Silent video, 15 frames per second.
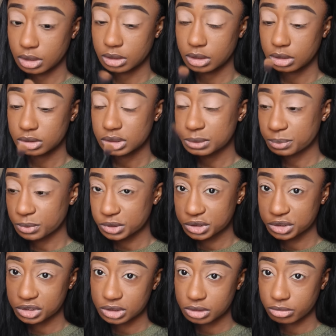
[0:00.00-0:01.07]
And now this
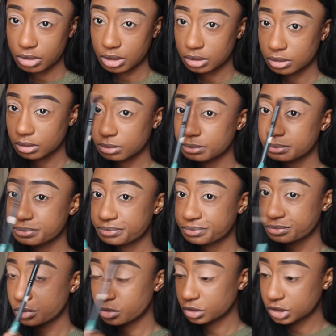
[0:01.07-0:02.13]
brush is just a random
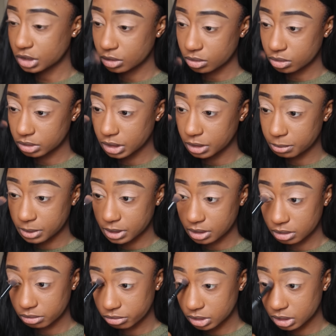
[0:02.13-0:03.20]
brush I got on
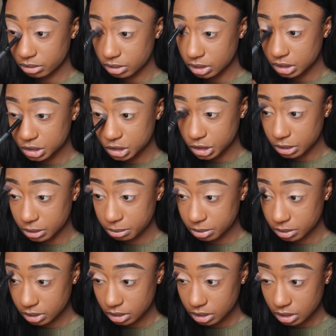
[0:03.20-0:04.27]
eBay. Really cheap.
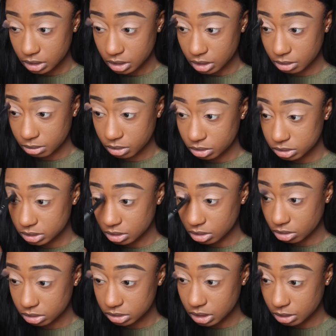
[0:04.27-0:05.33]
I got it
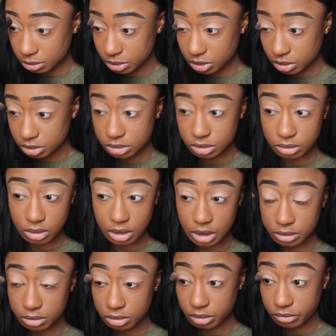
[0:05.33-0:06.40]
a long time ago, so
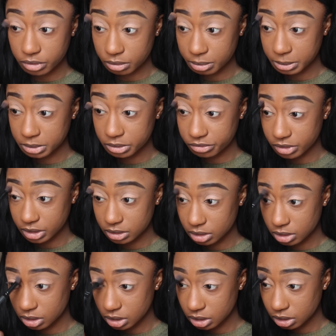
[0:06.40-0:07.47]
I don't know if I'll be able to find
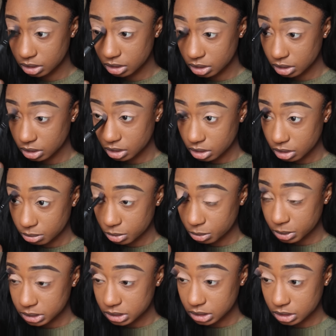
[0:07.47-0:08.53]
the link.
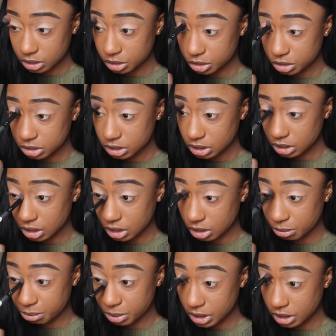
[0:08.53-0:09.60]
But basically you just need
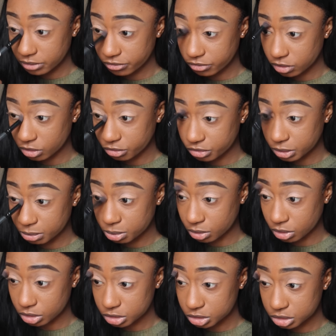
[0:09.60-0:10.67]
like a big fluffy
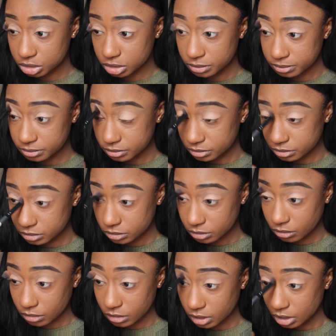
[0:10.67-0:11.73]
brush
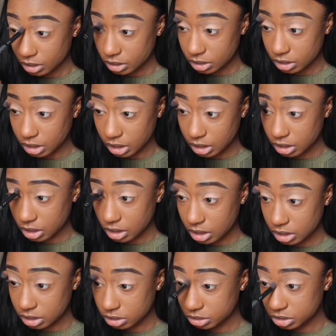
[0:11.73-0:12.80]
that can
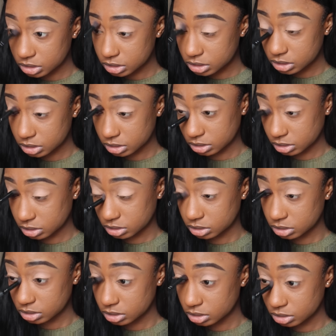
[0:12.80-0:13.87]
kind of just
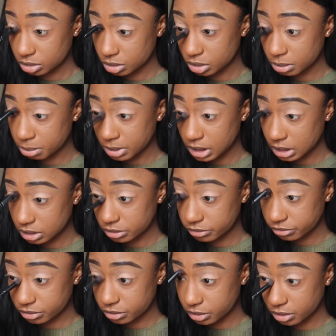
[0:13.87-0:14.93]
do the
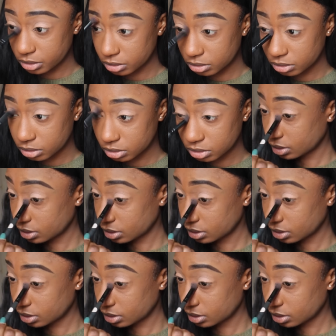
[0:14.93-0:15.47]
blending for you.